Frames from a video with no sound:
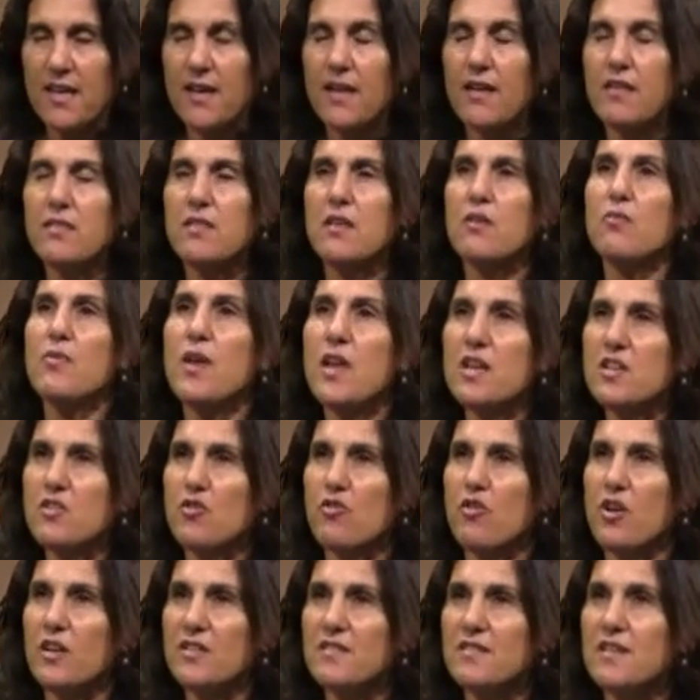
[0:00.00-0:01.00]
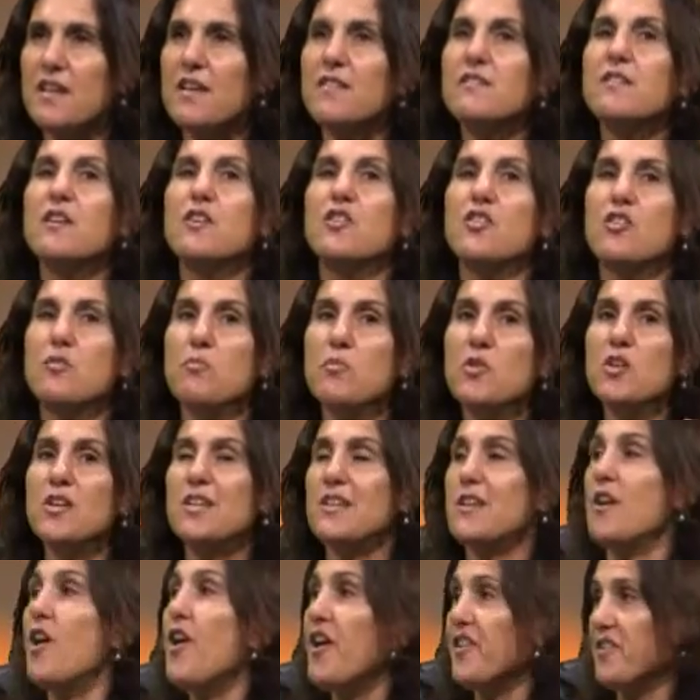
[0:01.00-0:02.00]
The Red Cross is a
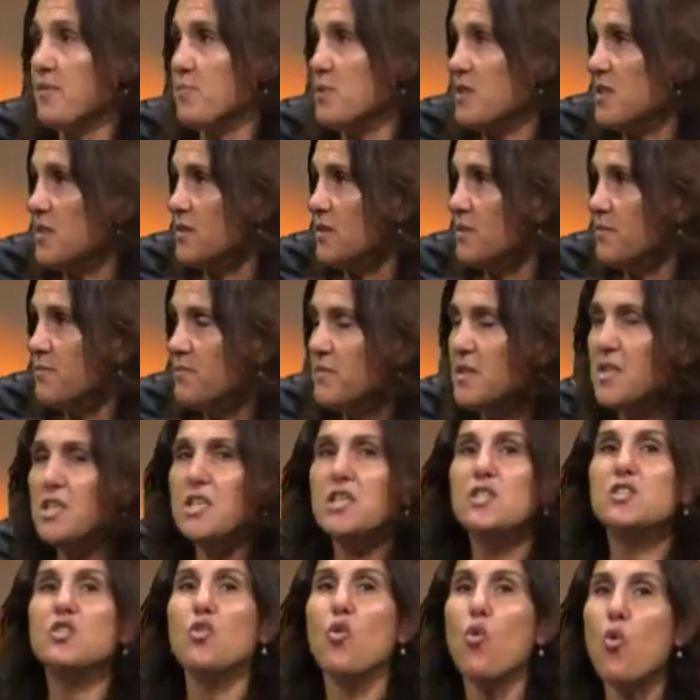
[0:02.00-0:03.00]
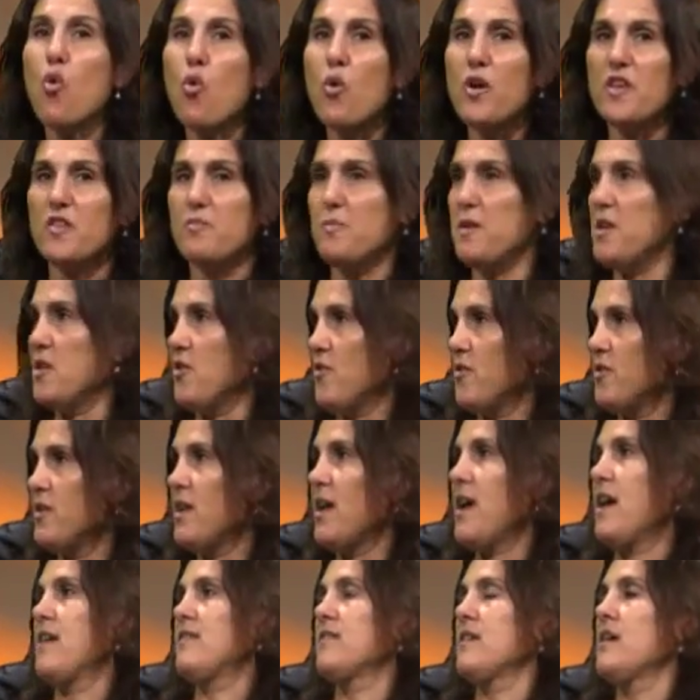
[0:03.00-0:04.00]
community hospital. It's always been known
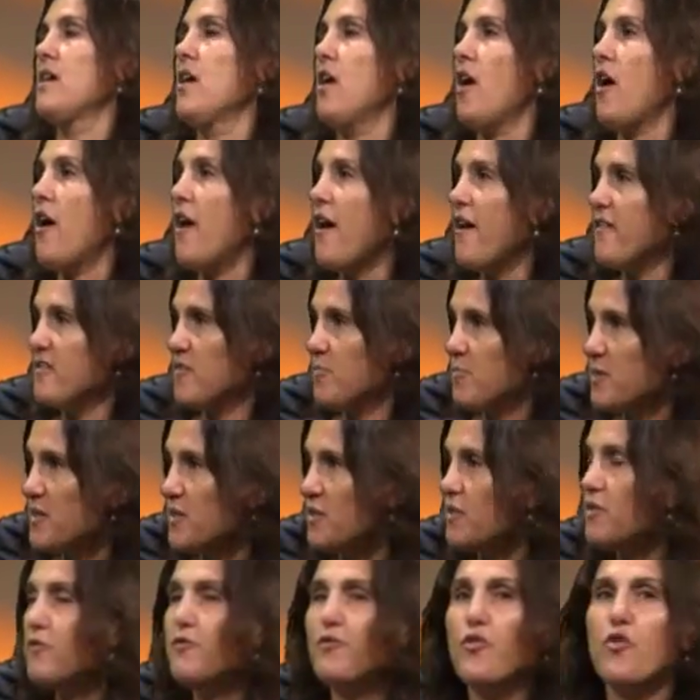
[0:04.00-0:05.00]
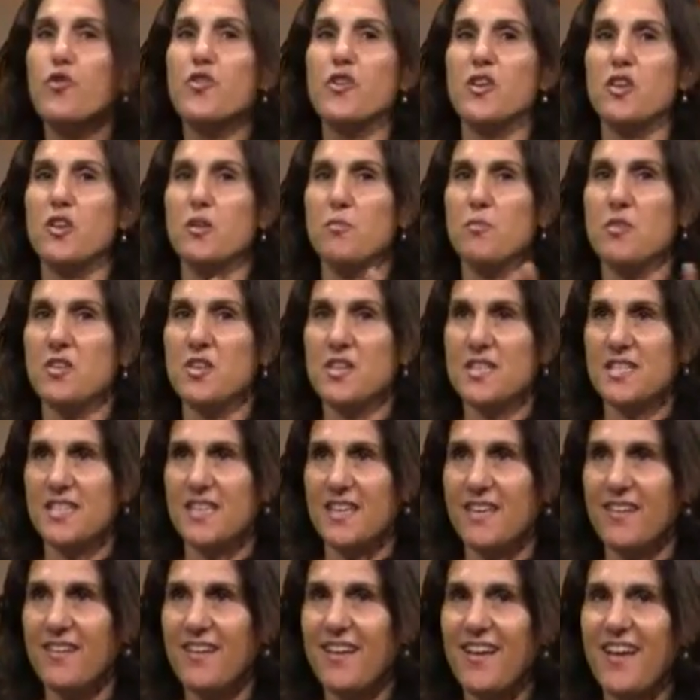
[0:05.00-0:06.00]
as a hospital for the community.